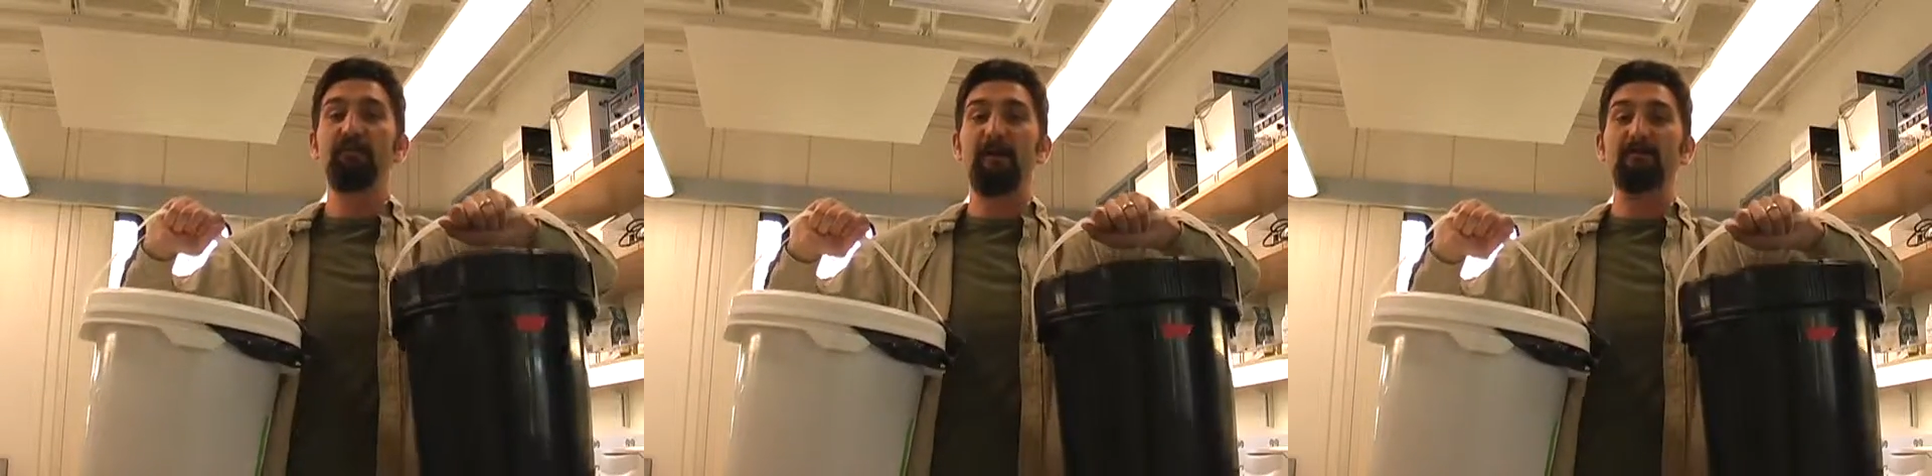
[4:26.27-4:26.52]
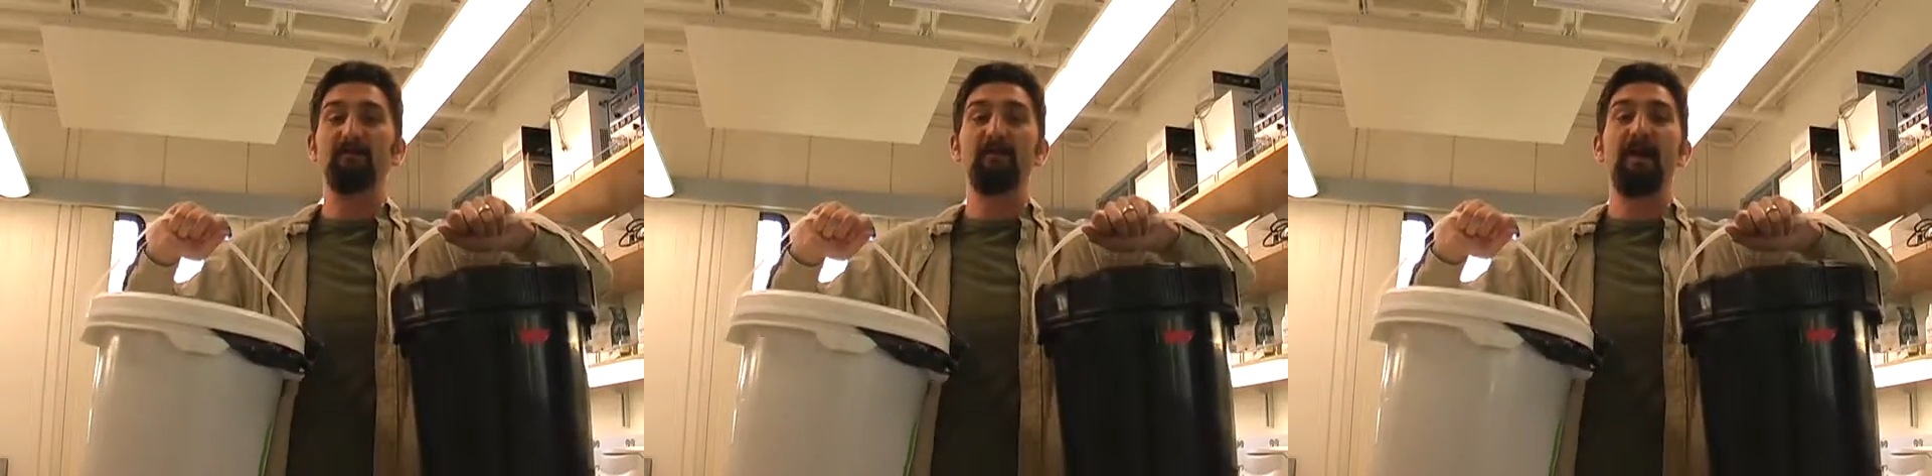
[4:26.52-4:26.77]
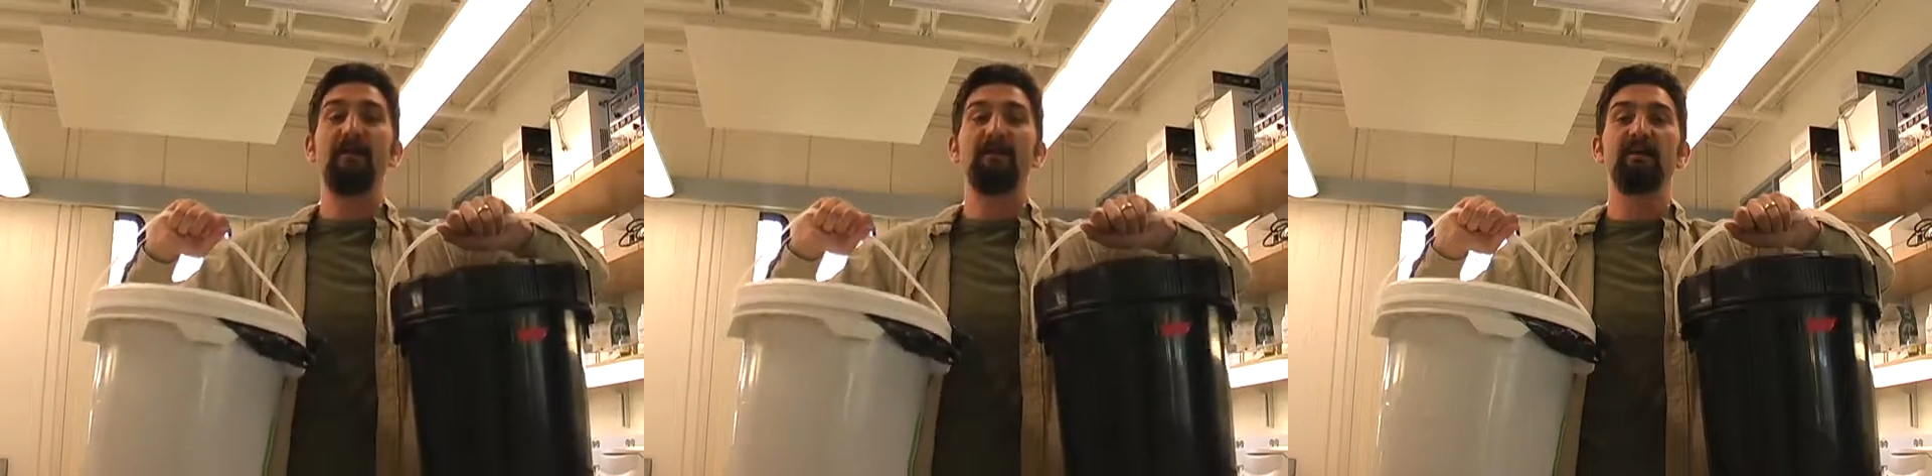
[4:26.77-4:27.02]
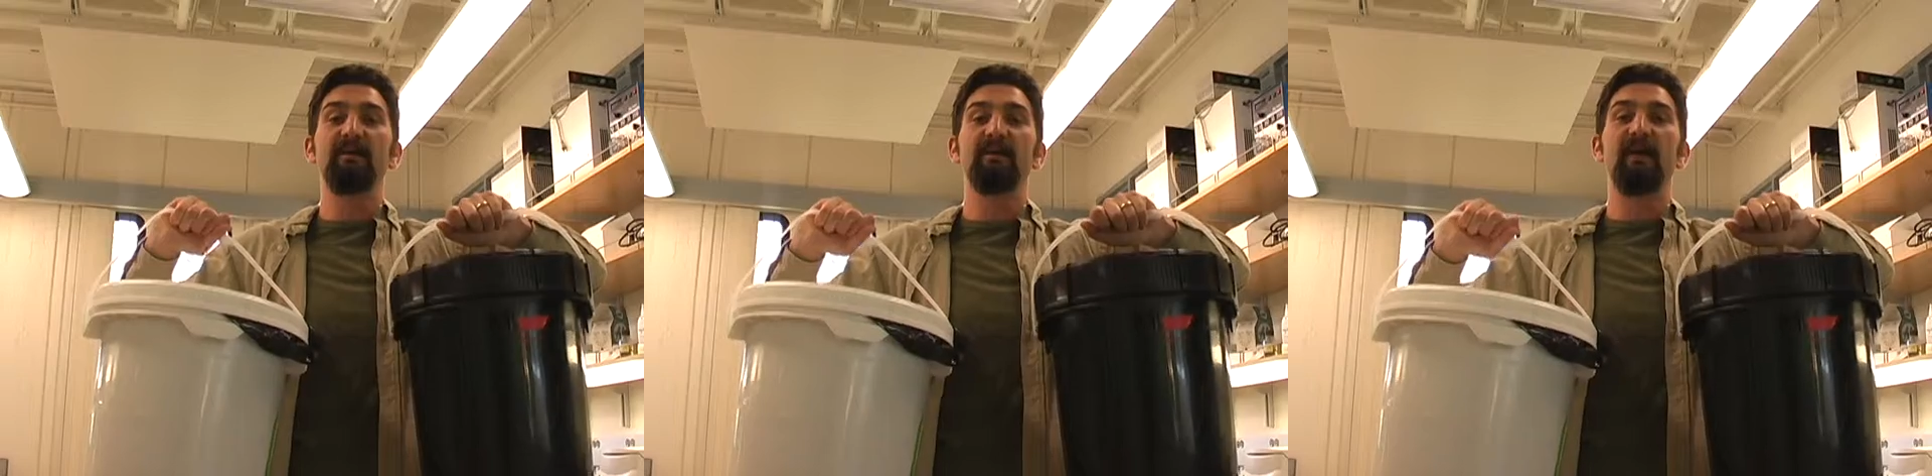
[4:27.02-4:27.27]
special manner
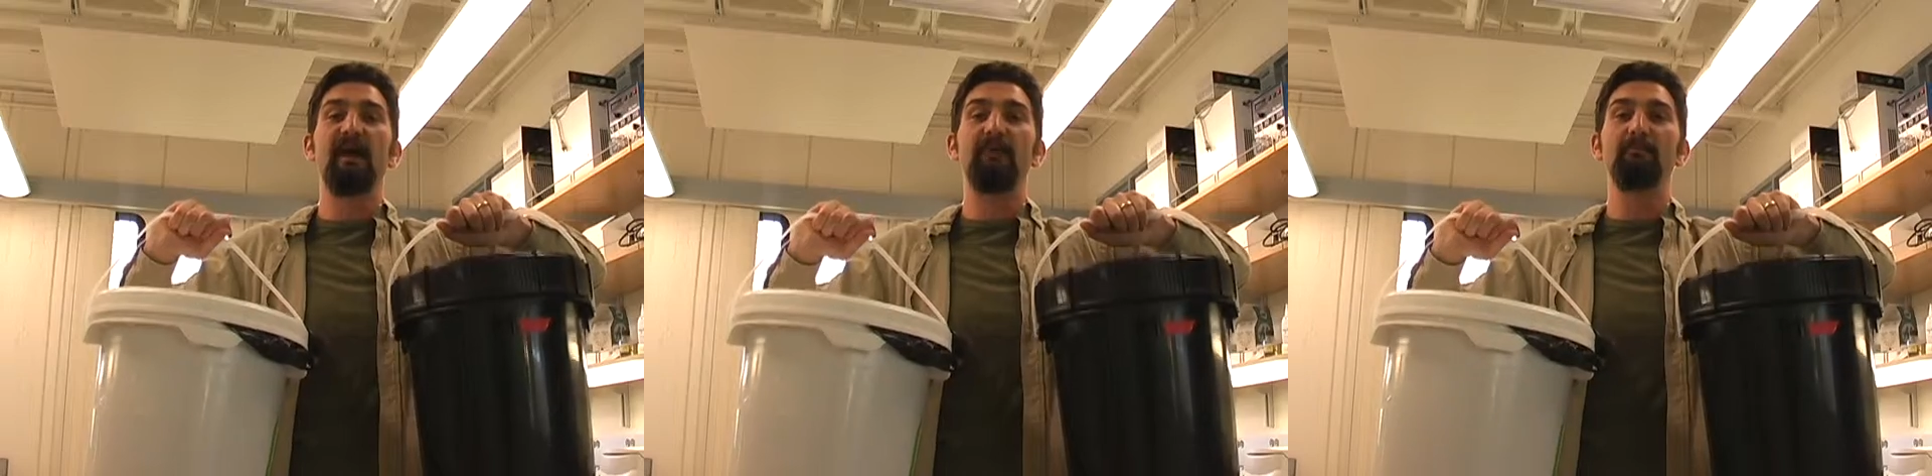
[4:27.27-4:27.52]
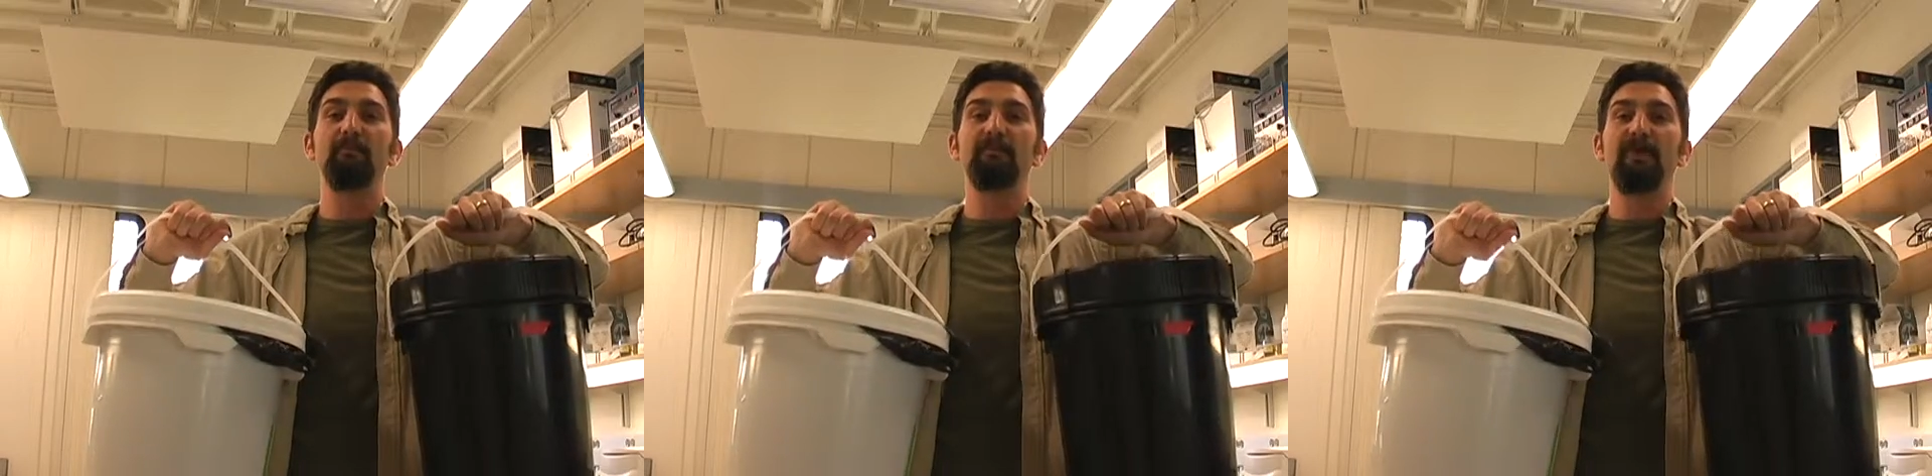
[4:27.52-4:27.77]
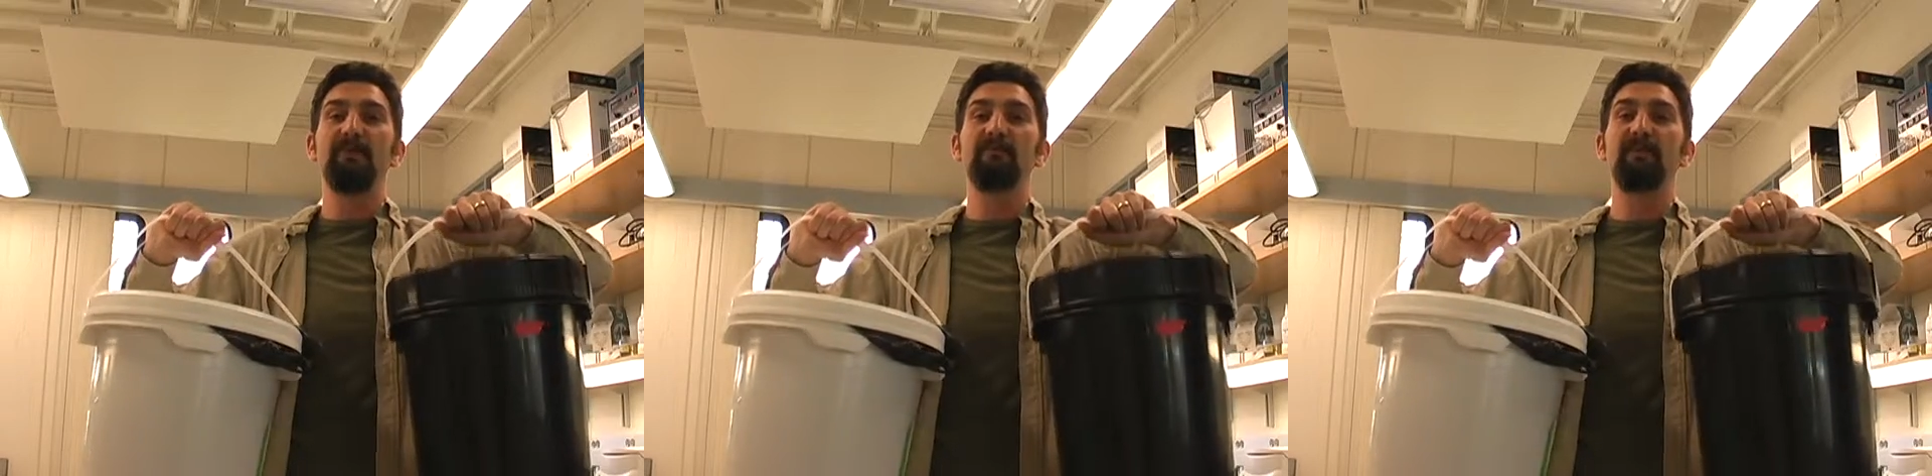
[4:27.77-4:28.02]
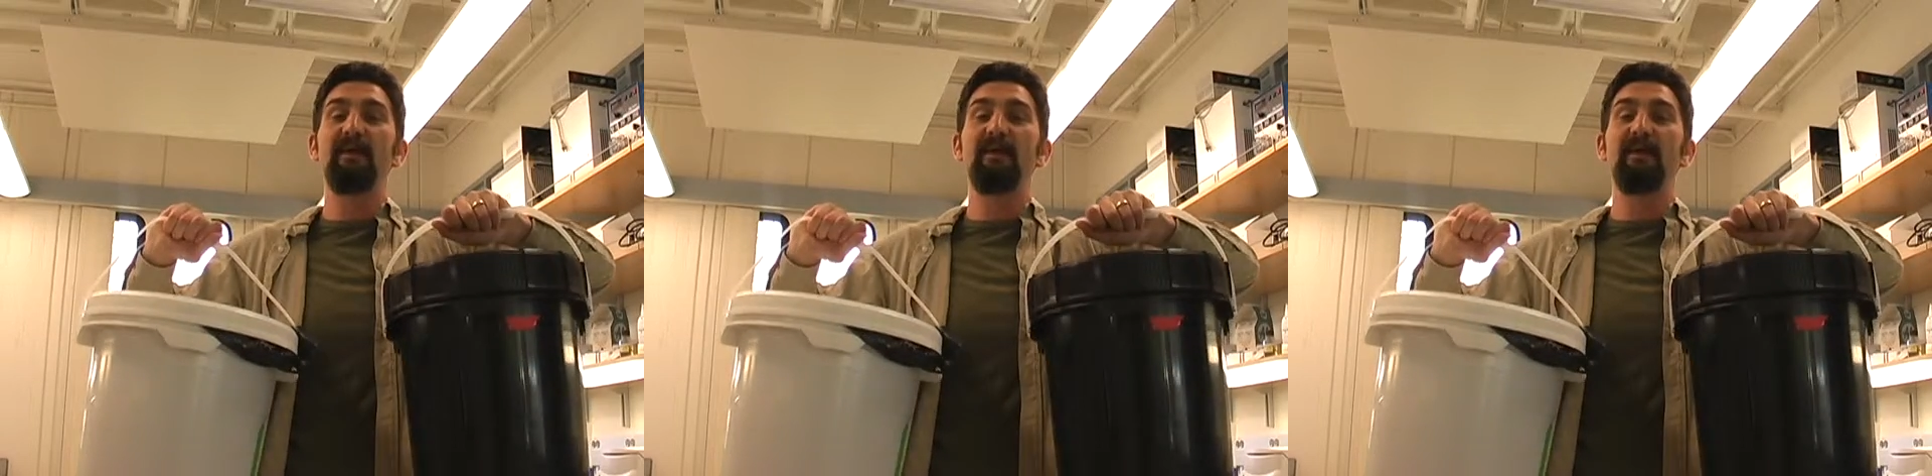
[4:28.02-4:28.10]
in a car buoy that is